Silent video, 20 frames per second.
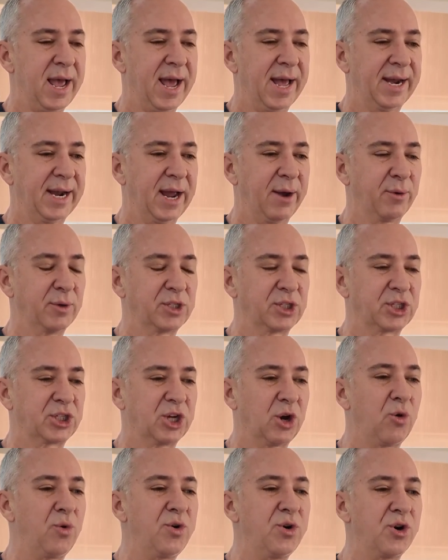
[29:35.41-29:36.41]
And I was
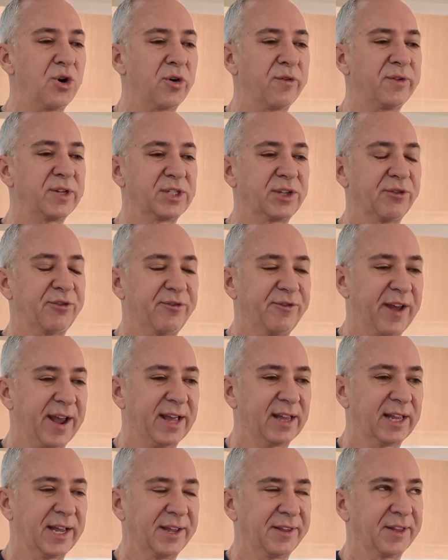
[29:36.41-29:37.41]
so nervous of
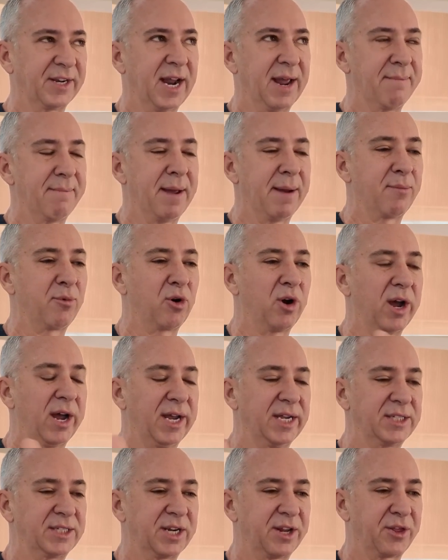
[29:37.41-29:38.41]
failing that I
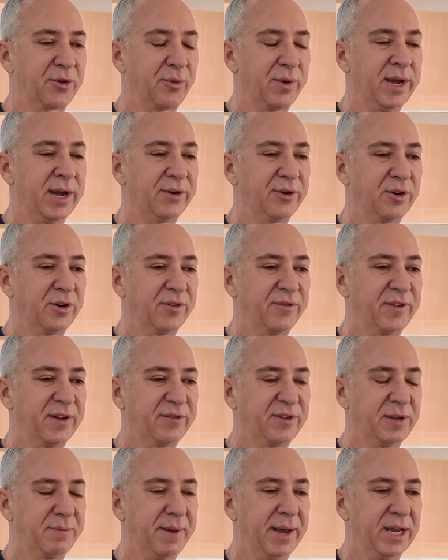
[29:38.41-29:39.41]
memorized a
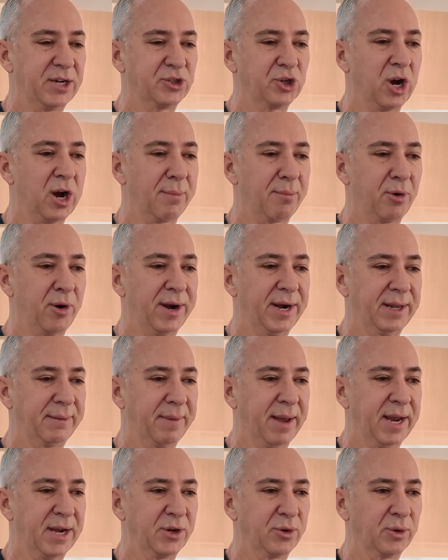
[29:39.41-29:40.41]
350-page operating
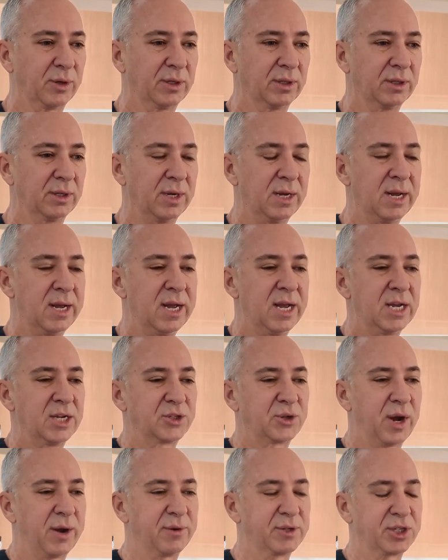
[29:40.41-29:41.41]
manual.
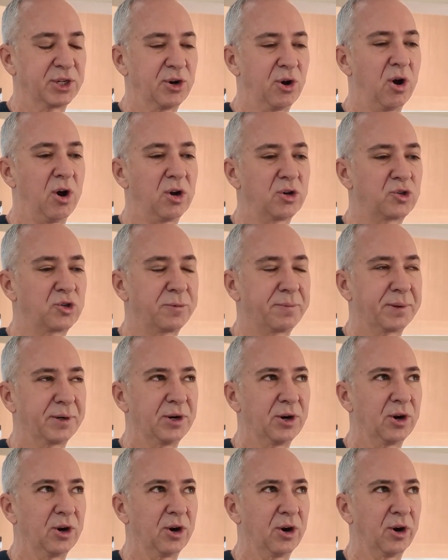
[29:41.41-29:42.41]
So I was an
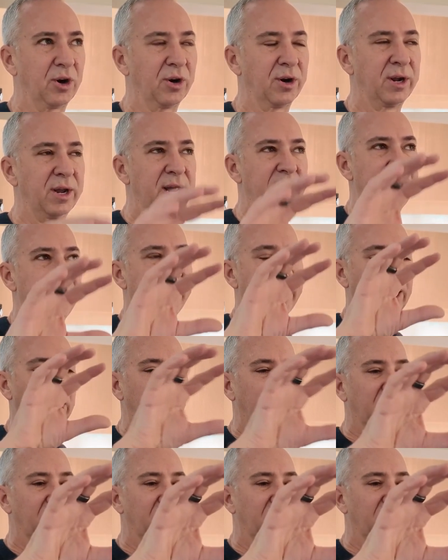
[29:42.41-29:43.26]
entrepreneur that